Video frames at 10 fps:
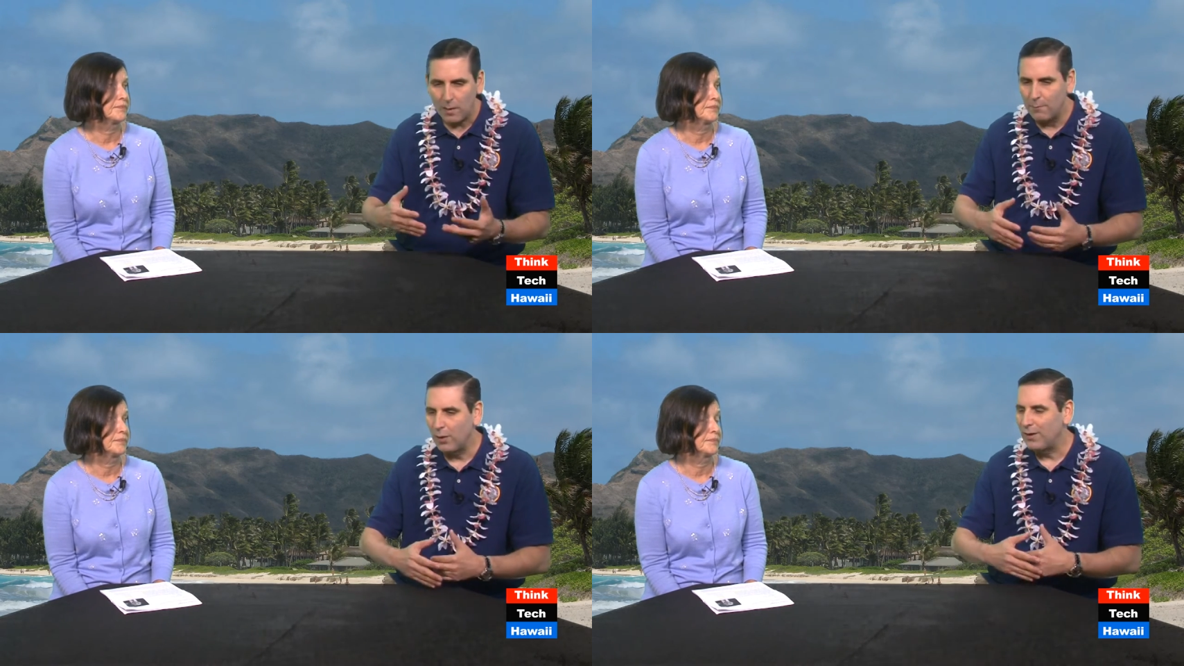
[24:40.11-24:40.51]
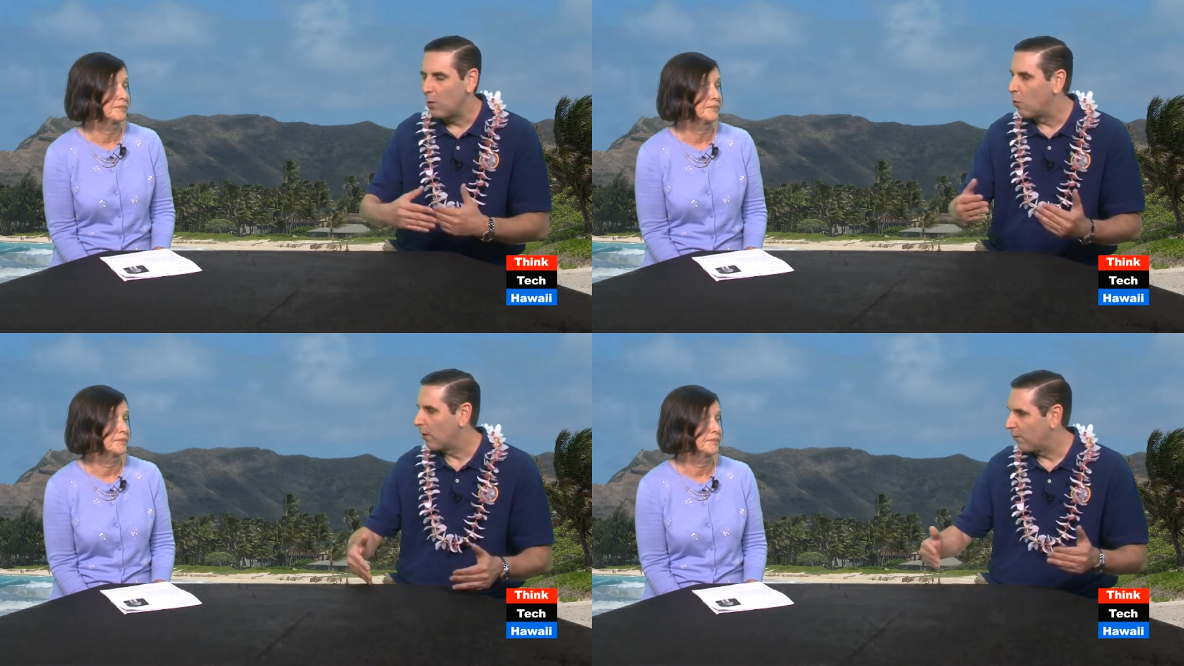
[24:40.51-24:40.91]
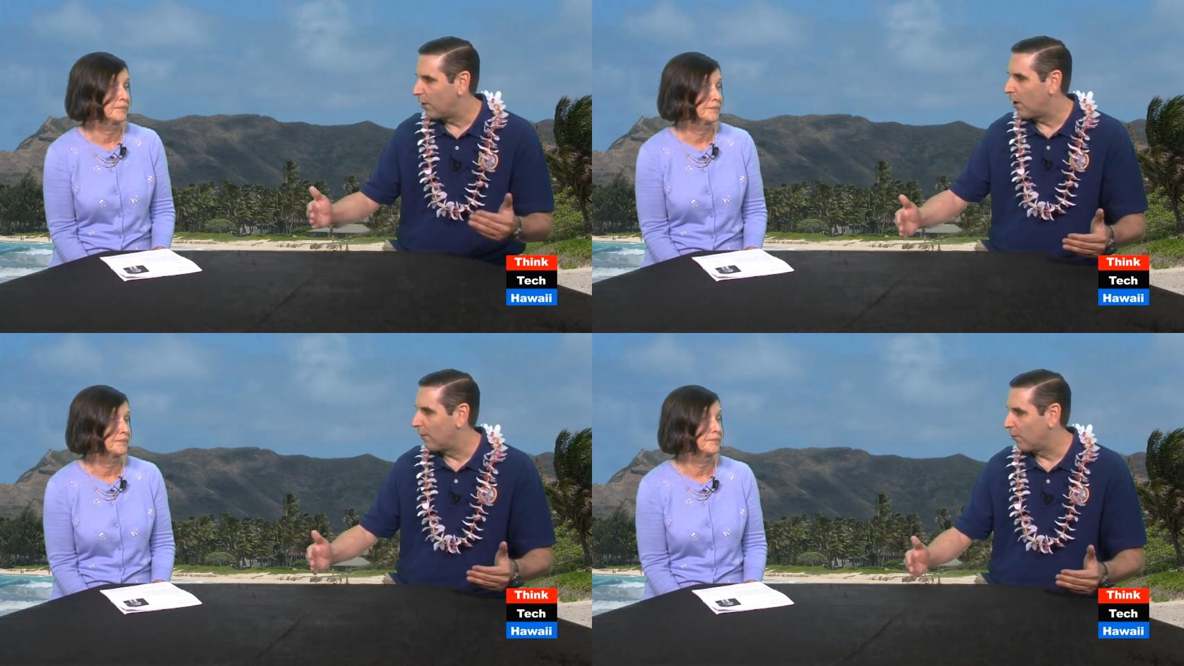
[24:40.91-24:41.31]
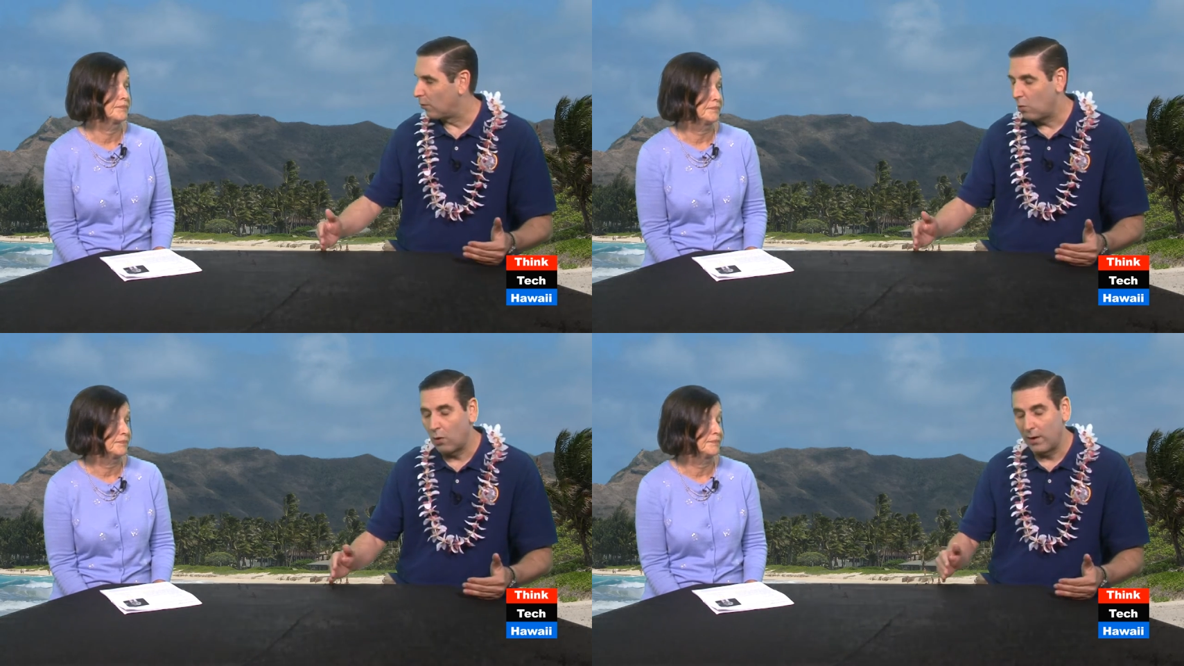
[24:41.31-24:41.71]
Speaker 1: but they worked very hard for
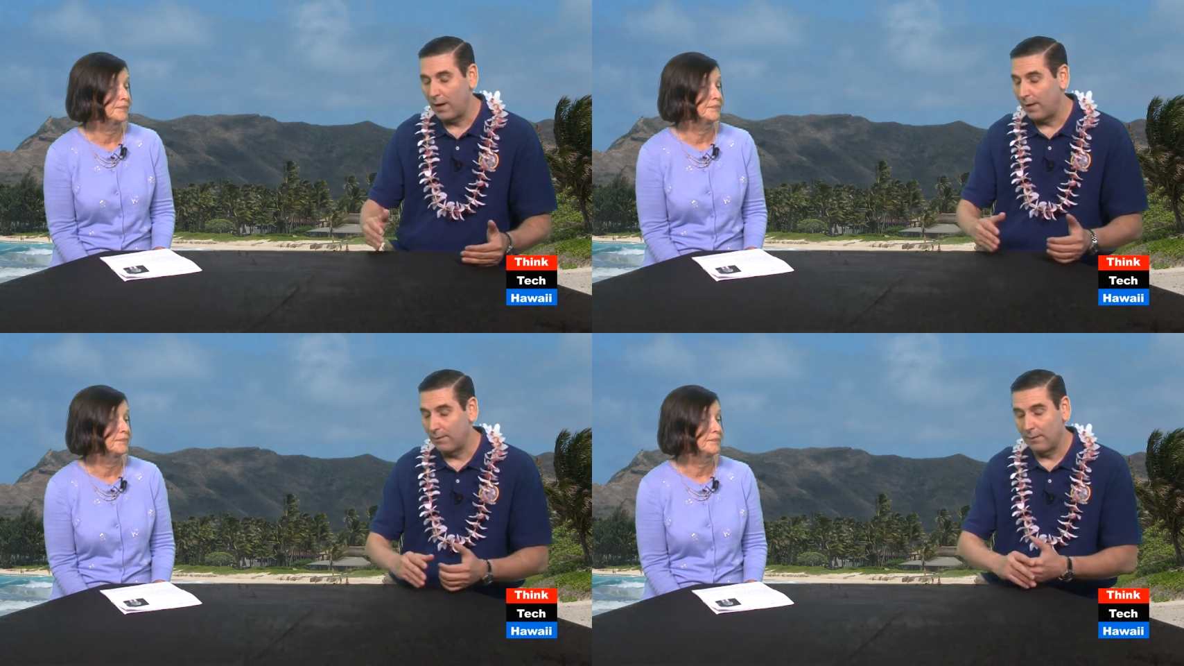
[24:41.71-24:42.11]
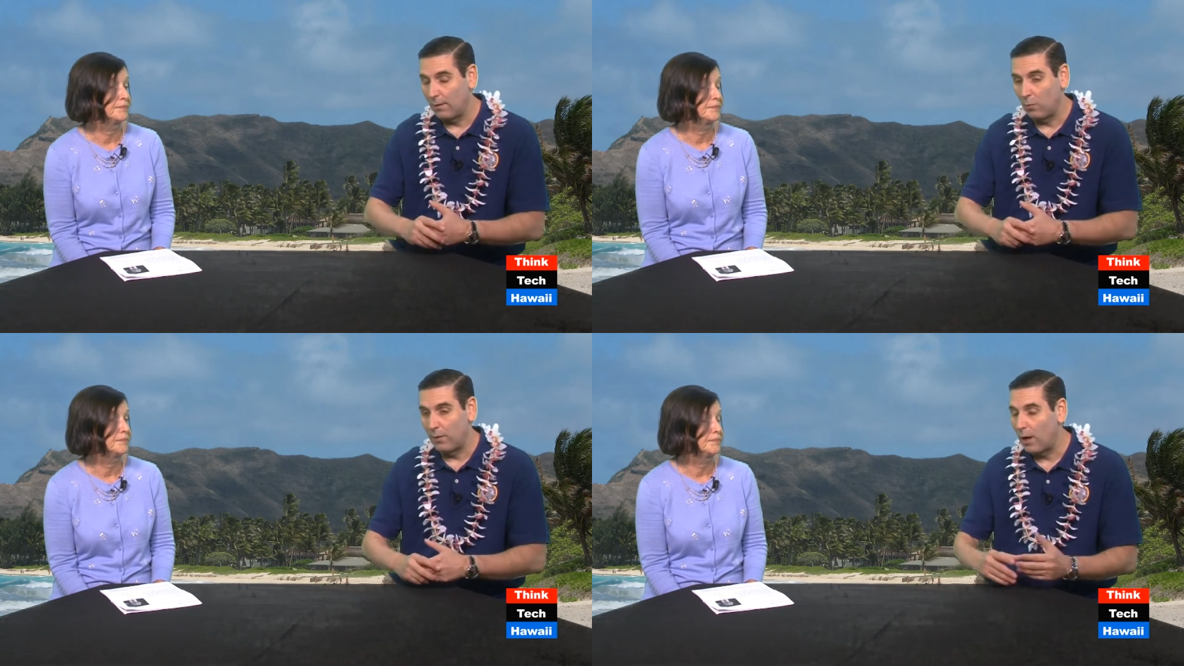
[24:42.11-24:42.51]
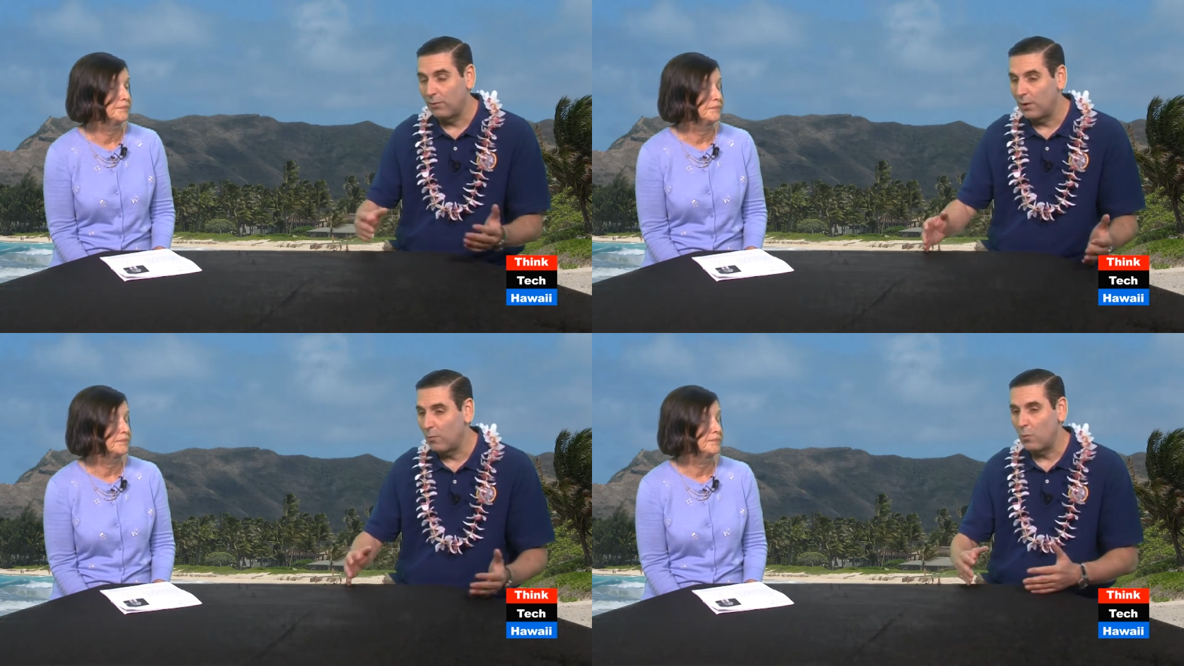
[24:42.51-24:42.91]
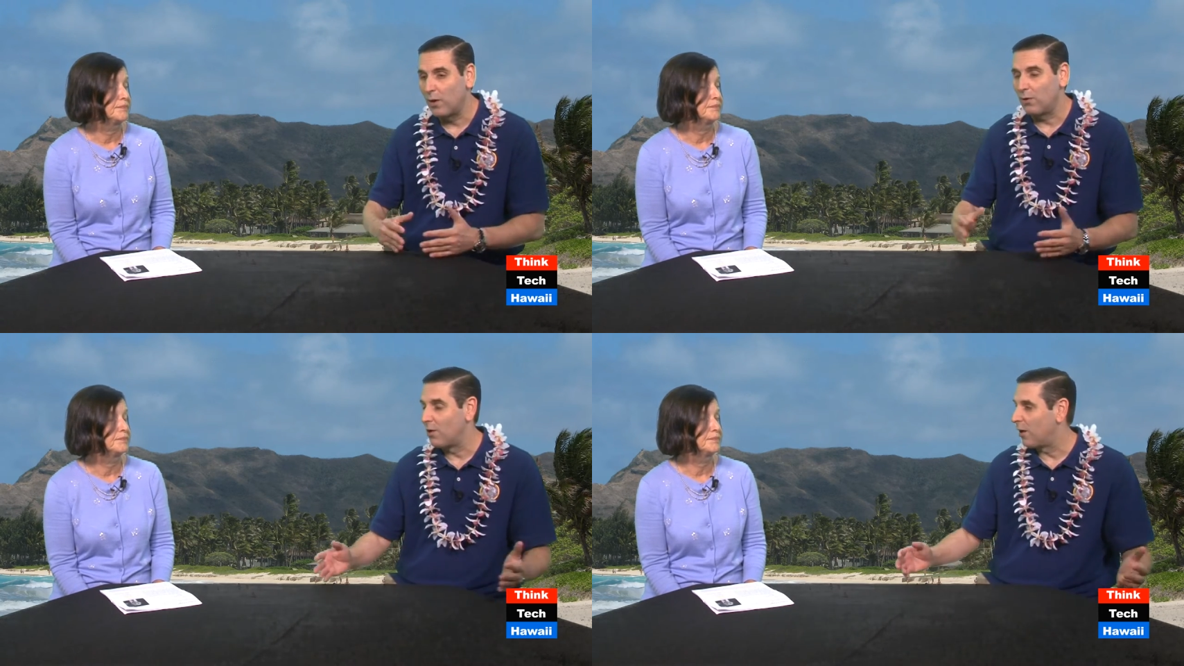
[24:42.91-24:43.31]
the court, and uh, without them,
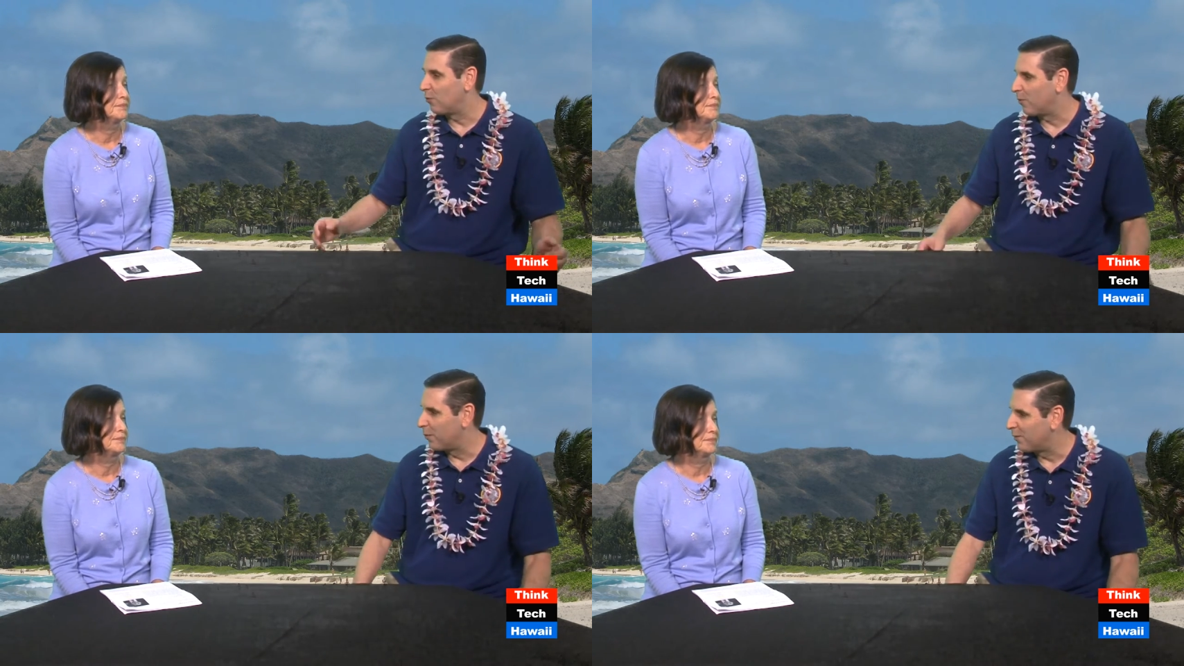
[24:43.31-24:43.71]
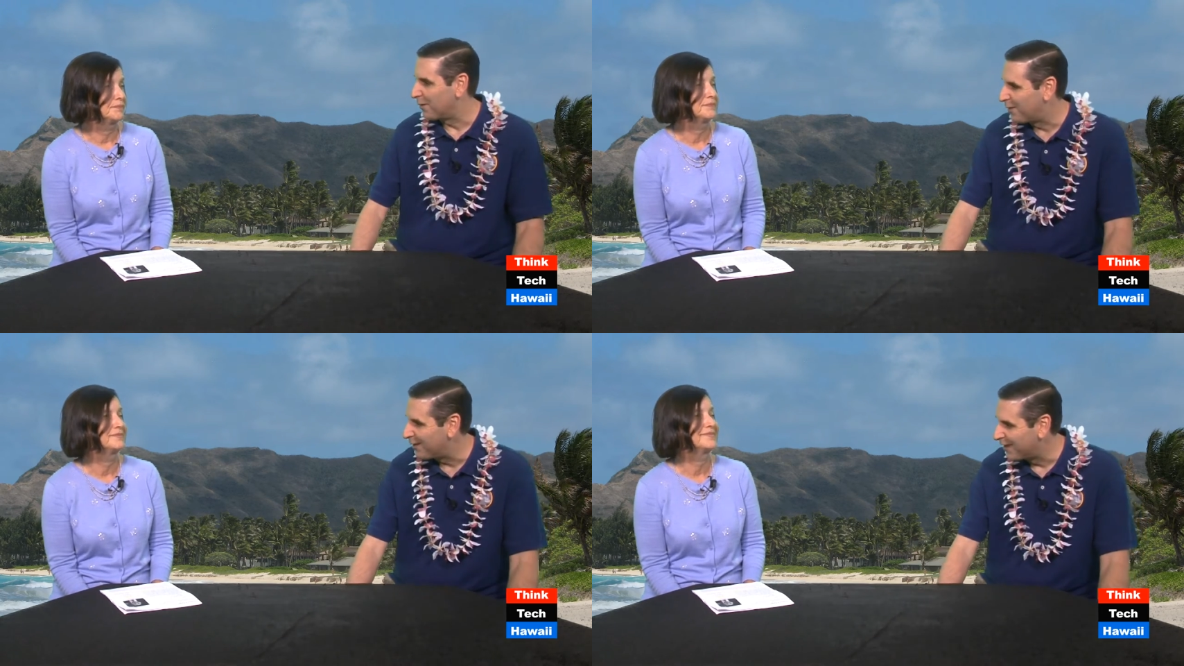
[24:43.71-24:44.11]
we could not do our business.